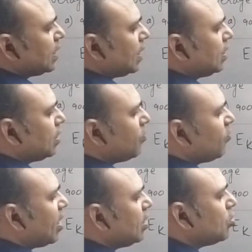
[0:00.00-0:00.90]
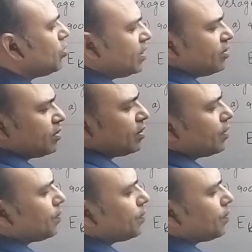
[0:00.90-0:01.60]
and the value is